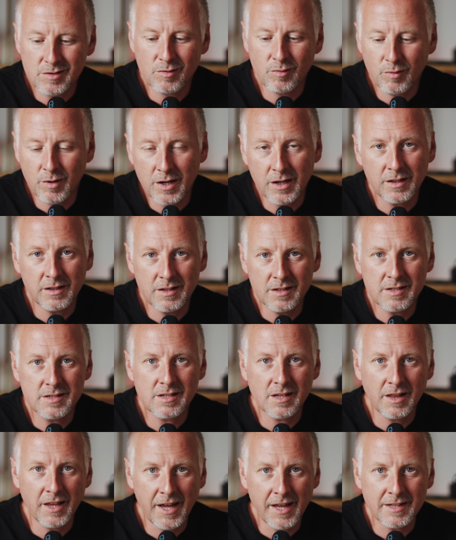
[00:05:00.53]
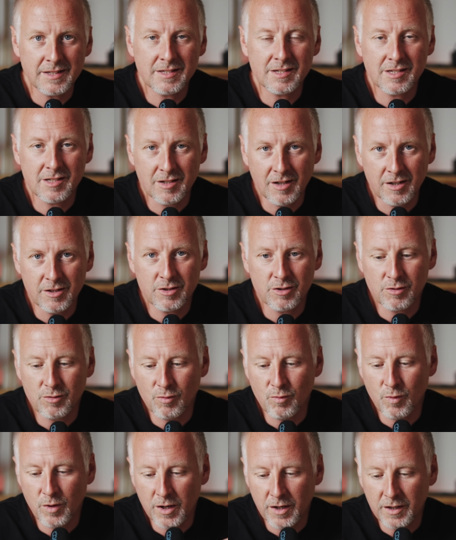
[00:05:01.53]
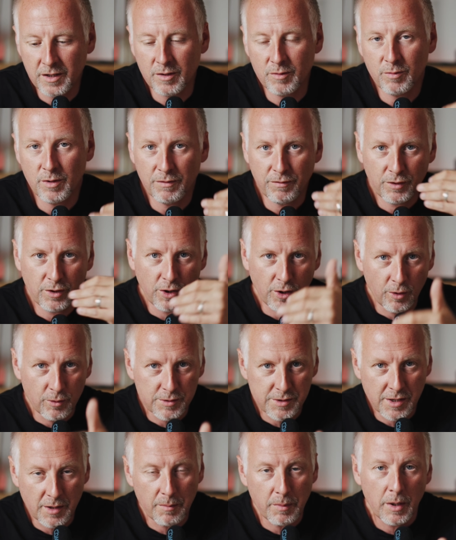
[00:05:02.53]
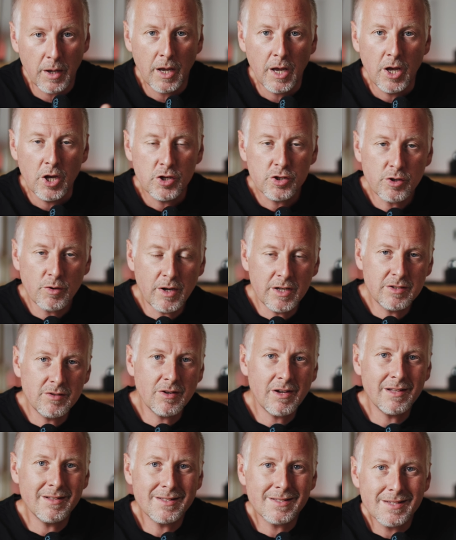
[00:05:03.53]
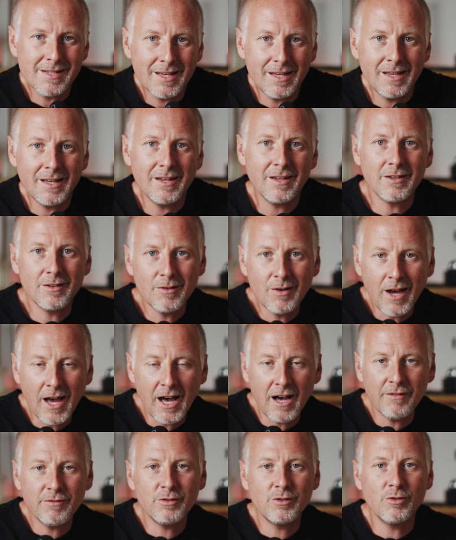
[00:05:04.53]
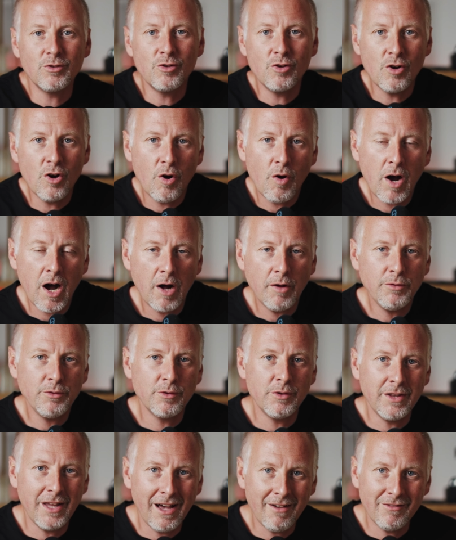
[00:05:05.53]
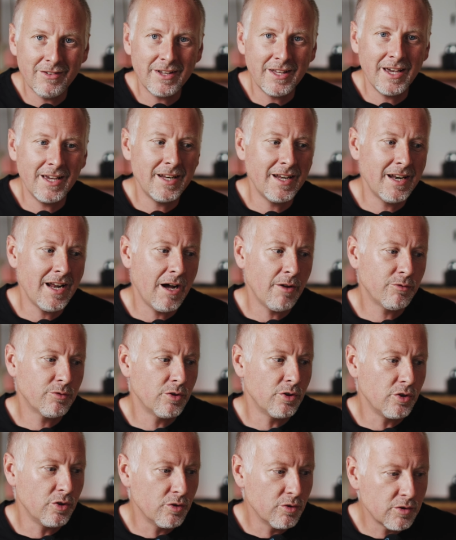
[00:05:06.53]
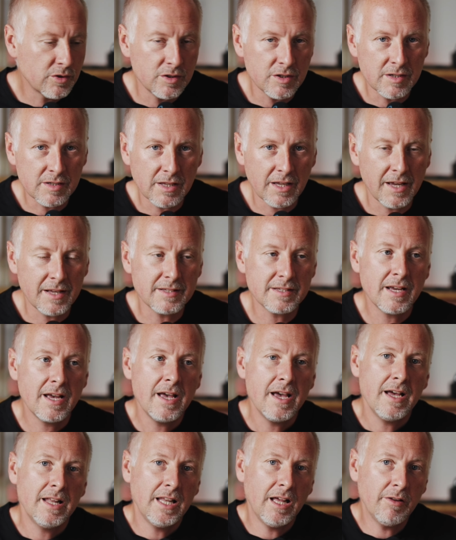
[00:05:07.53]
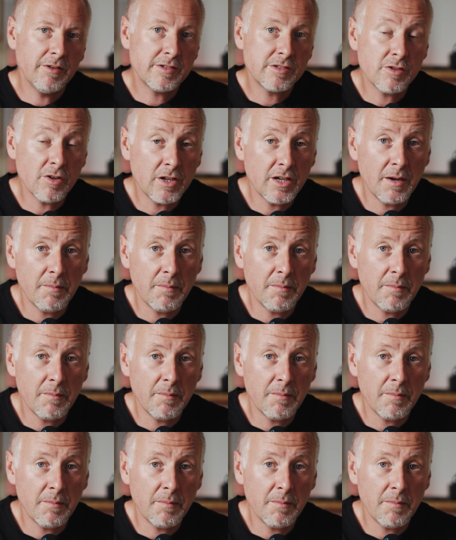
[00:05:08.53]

where this lens starts to work with close-up. So as you can see, you have to know how to navigate and how to use this lens. Now let's talk